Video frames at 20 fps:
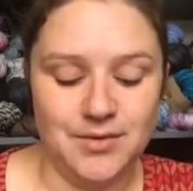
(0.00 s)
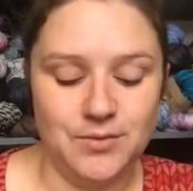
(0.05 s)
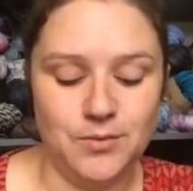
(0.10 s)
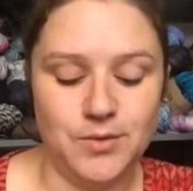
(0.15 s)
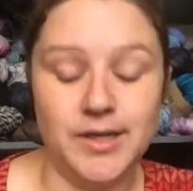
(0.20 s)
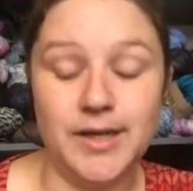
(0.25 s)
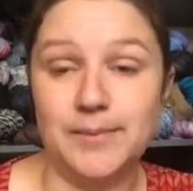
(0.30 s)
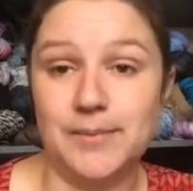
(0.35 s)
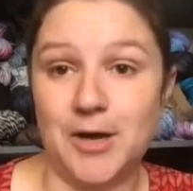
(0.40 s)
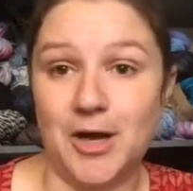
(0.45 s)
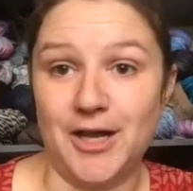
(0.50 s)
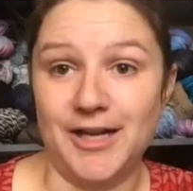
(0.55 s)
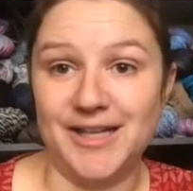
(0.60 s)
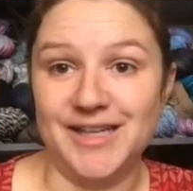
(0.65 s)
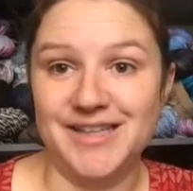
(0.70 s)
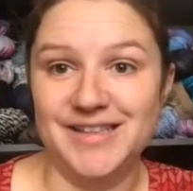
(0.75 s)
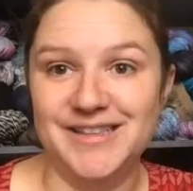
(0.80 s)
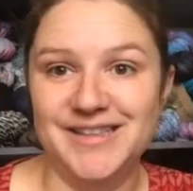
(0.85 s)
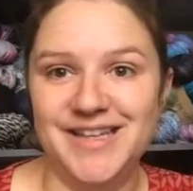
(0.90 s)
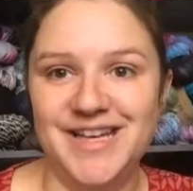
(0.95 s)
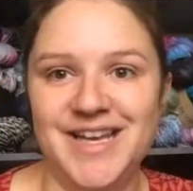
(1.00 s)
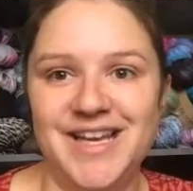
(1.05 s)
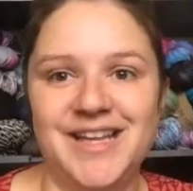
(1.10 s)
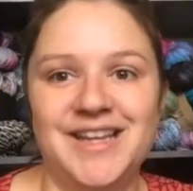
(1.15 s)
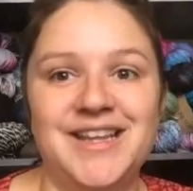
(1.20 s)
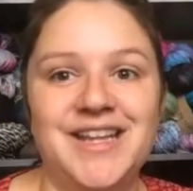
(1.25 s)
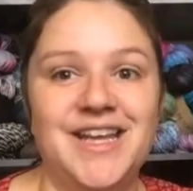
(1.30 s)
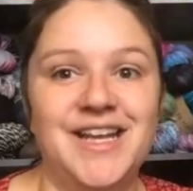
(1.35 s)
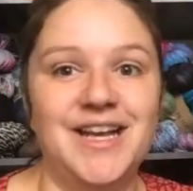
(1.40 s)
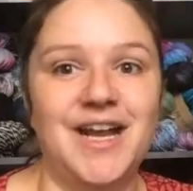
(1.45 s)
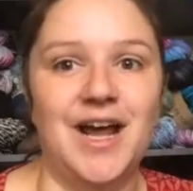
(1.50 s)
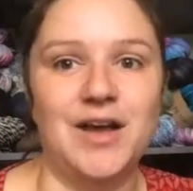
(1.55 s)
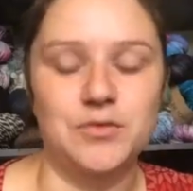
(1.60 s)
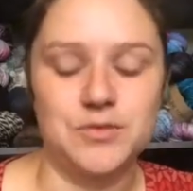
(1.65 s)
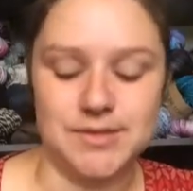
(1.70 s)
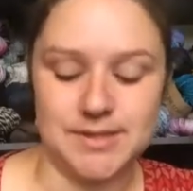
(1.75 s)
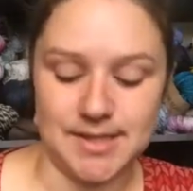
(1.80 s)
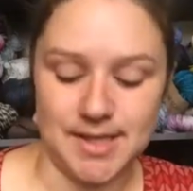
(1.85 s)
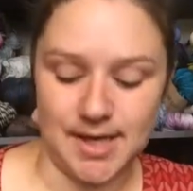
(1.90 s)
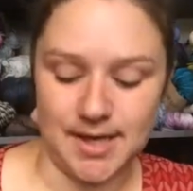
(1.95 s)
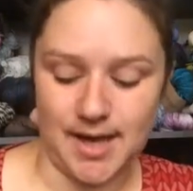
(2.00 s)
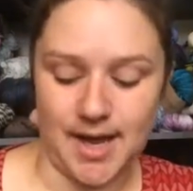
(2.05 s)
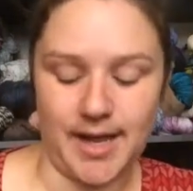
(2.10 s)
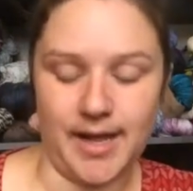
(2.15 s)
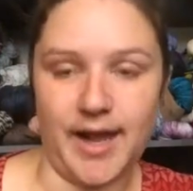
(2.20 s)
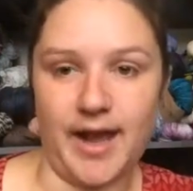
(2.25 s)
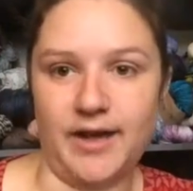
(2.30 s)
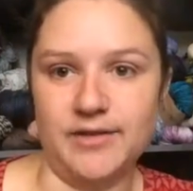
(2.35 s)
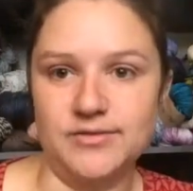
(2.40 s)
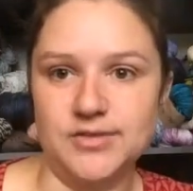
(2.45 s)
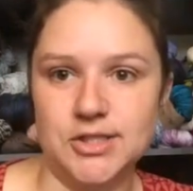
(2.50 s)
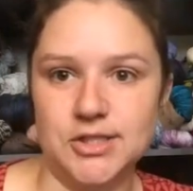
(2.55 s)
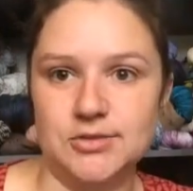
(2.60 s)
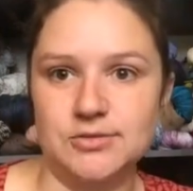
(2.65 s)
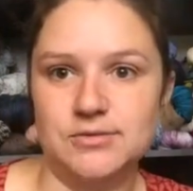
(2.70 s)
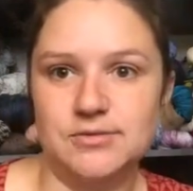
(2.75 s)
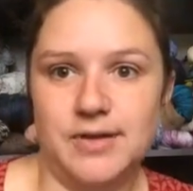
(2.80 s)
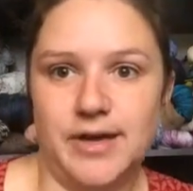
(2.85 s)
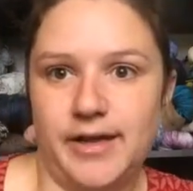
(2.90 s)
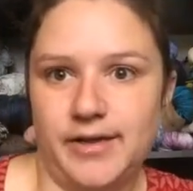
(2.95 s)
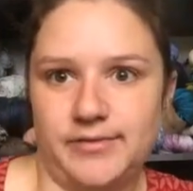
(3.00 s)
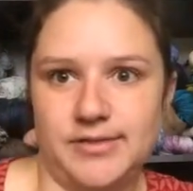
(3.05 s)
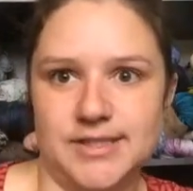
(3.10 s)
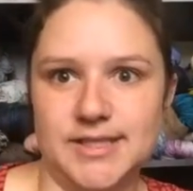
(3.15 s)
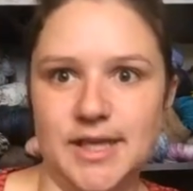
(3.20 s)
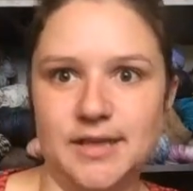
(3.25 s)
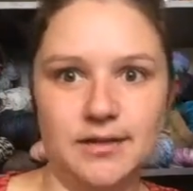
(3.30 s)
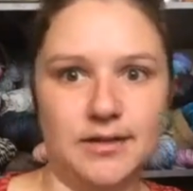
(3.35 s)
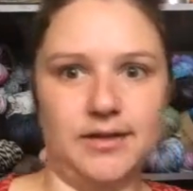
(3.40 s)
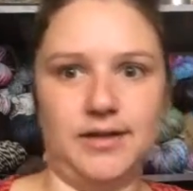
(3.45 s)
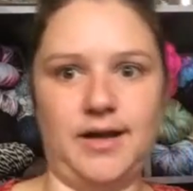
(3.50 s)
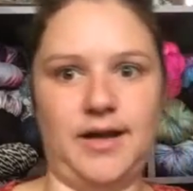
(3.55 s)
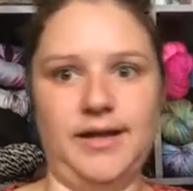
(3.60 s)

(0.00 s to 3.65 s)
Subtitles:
when I bought it, and then I was like, I have to sell it.